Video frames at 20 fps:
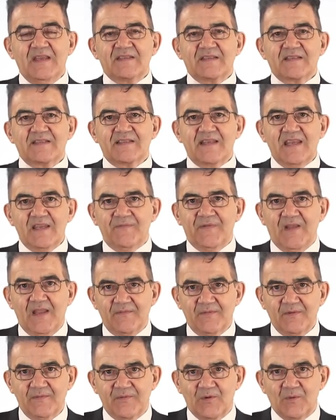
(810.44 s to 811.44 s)
It's a safe
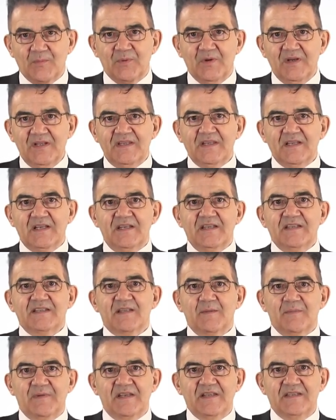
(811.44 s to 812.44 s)
haven for political
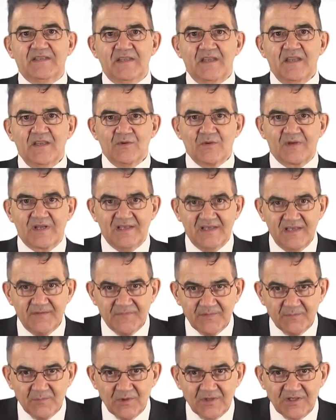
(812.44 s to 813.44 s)
instability. You can
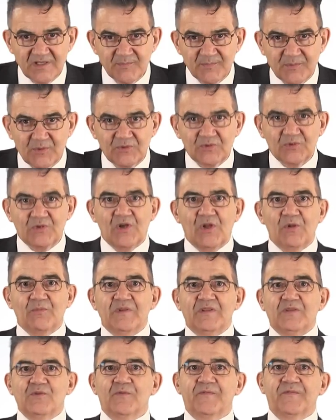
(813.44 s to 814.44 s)
live and work in Portugal
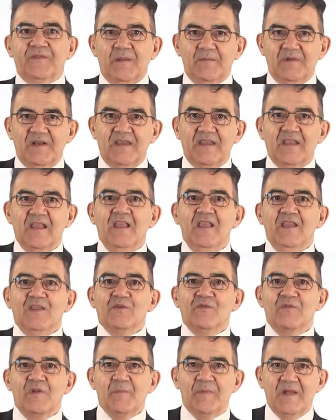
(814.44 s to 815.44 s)
with your family.
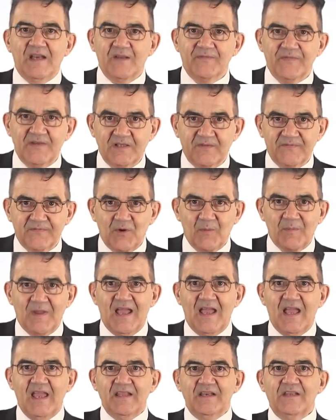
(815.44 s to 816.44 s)
You will benefit from
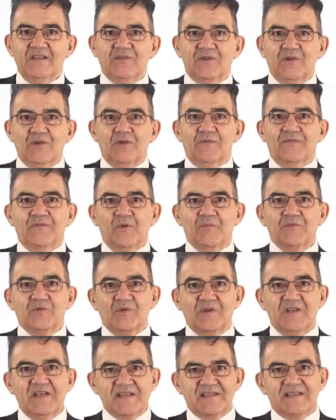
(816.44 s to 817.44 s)
a high return from
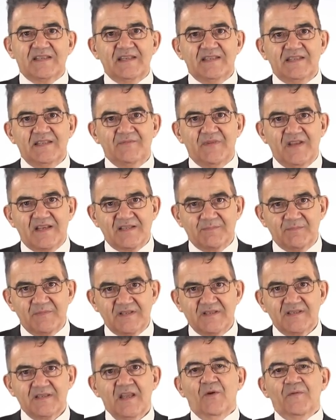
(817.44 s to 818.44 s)
your real estate
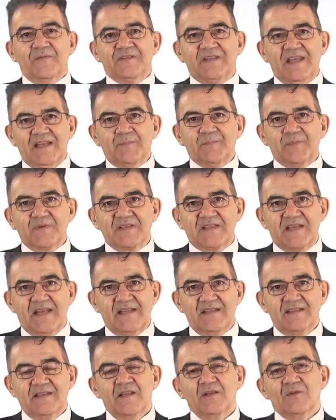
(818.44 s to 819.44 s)
investments of
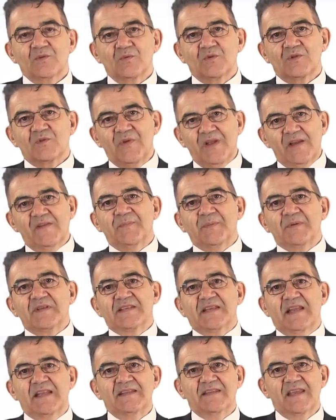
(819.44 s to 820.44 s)
10% to
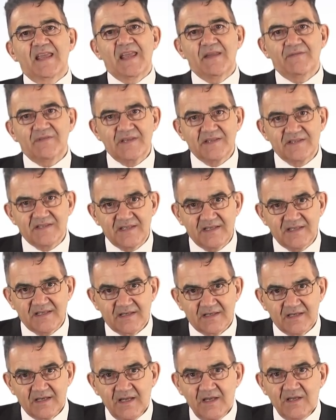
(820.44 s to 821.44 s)
12% every
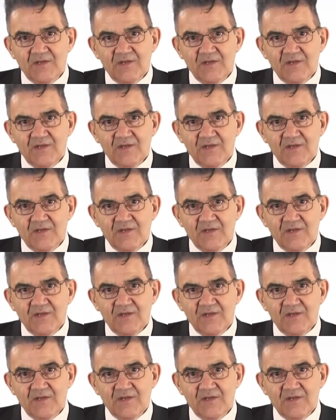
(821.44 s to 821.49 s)
year.